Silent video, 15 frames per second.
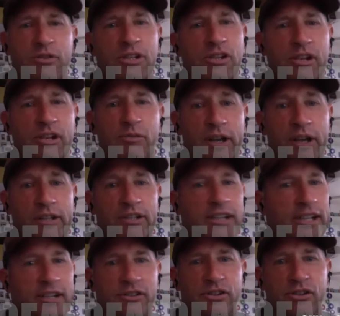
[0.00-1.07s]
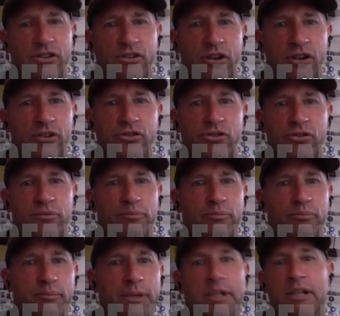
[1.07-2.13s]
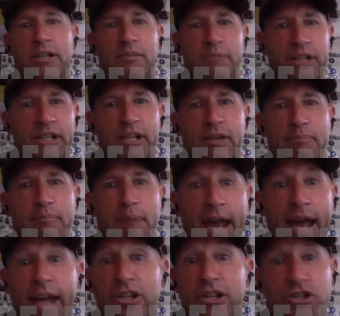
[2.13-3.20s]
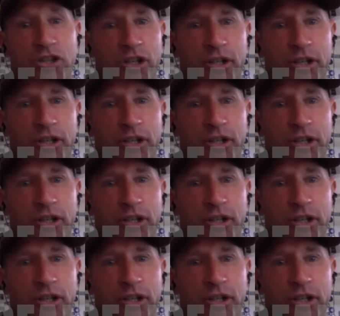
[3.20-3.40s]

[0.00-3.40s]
what you need is a social media manager.